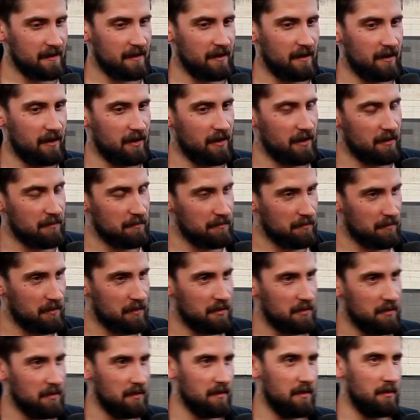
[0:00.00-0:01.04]
Um,
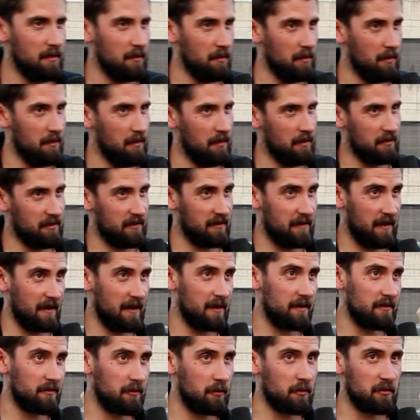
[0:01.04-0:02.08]
today
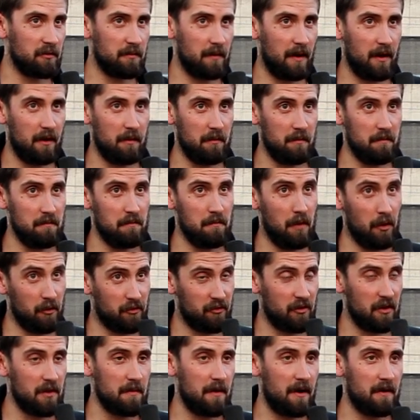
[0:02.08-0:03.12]
I talked about
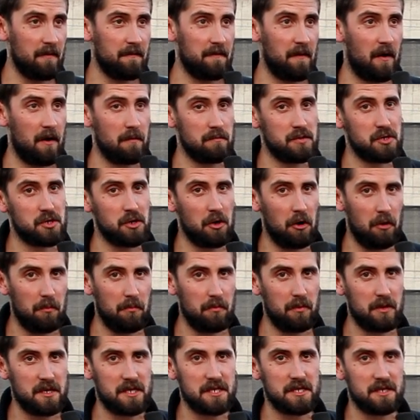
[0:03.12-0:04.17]
mostly about Farm Shop,
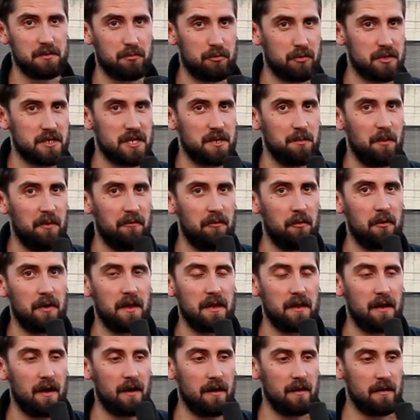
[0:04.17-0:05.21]
which is a project we've already
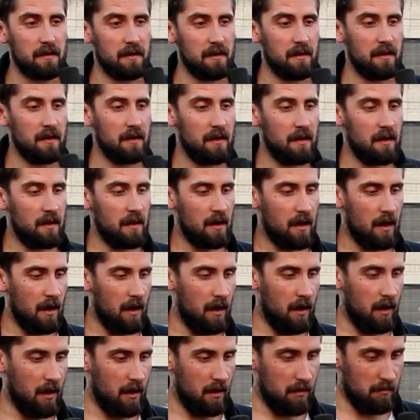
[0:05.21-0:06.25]
done,
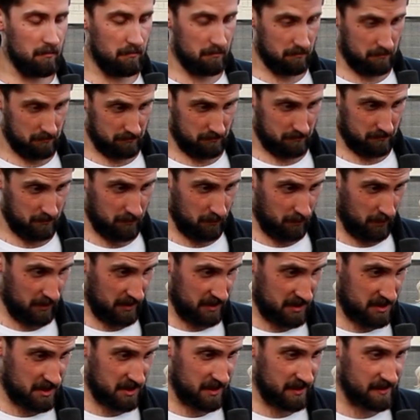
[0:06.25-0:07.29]
um,
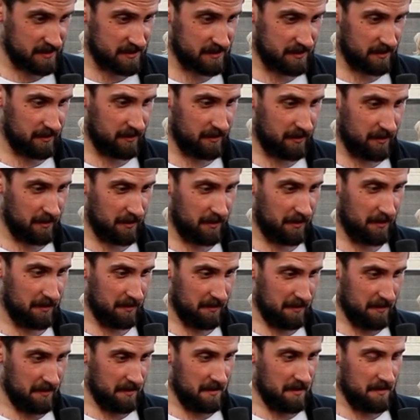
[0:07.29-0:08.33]
which is uh,
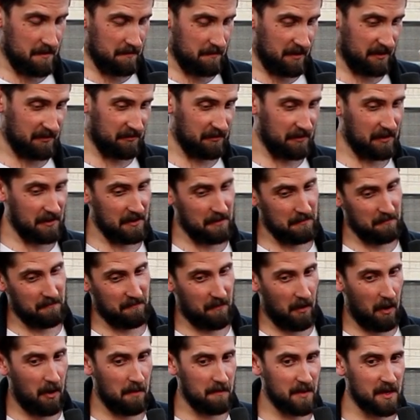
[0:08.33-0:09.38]
basically
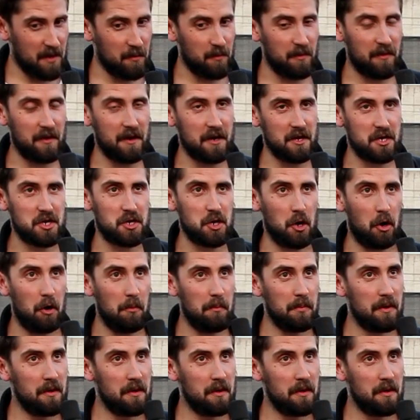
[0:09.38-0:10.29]
farming within a shop.